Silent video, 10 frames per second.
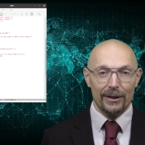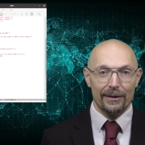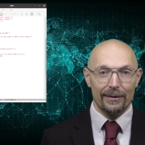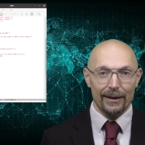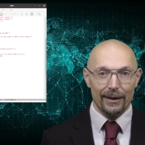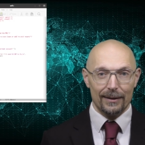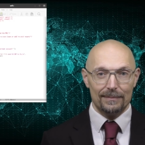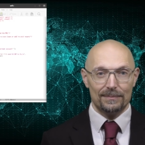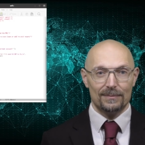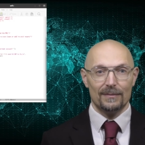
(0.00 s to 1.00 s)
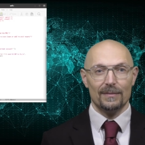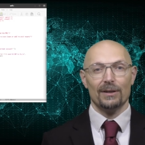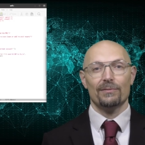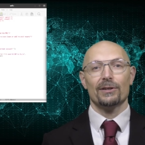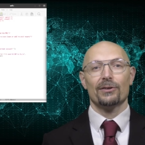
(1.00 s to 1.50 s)
near there.
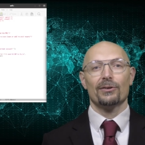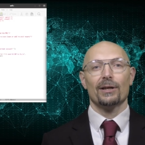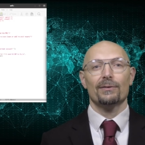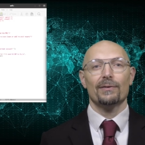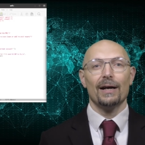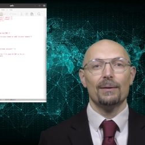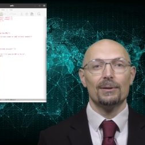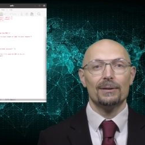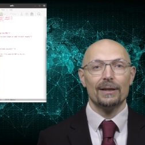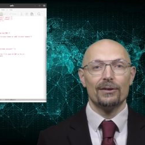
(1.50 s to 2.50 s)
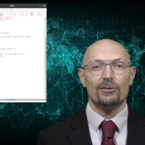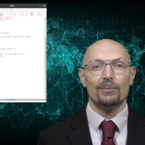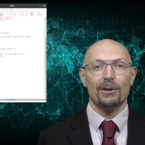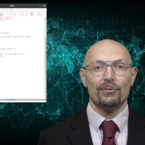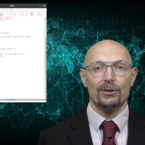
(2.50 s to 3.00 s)
If there's another variable next to
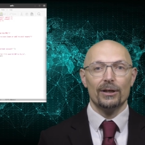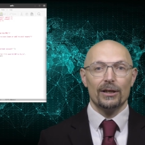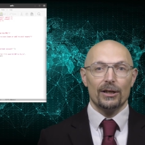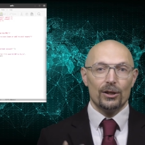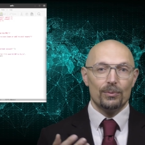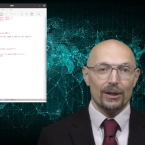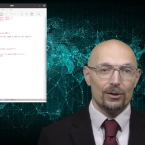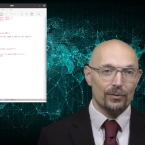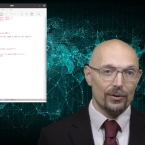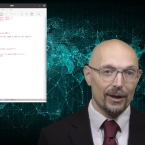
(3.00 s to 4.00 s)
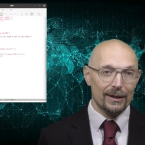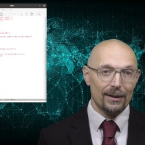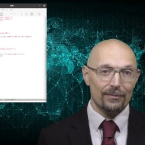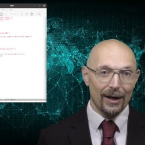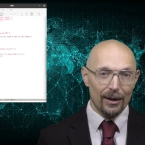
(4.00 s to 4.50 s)
the buffer, you might overwrite
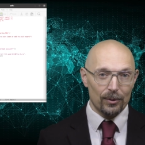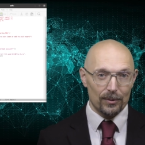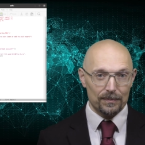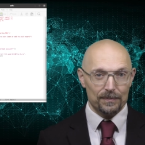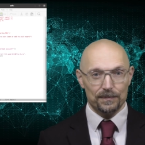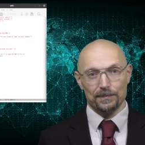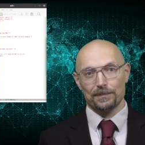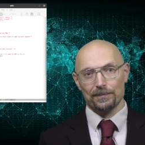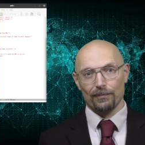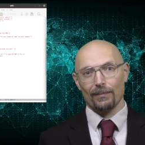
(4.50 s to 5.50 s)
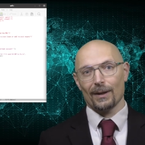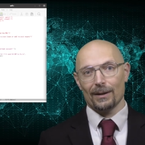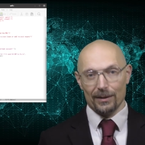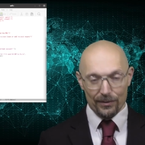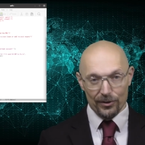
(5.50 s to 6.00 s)
that variable,
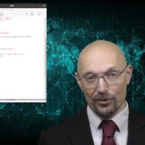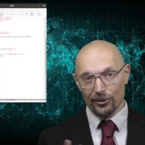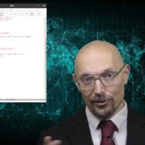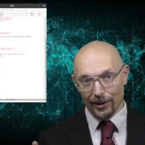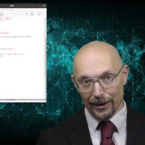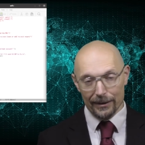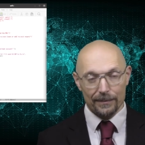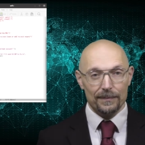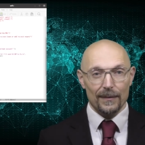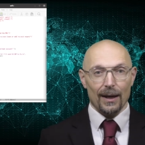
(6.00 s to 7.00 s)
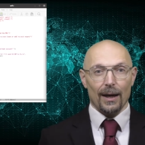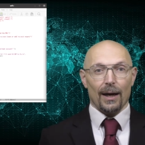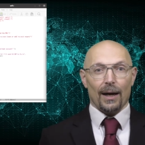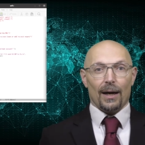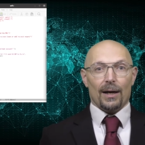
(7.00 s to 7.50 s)
if it's on the right.
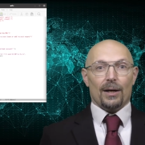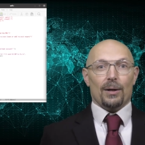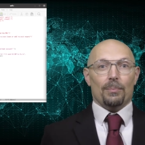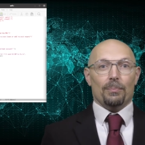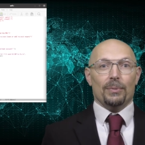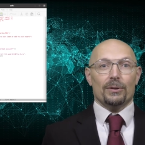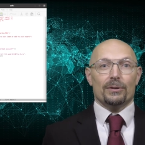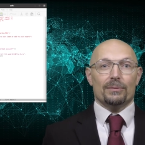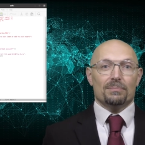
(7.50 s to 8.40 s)
But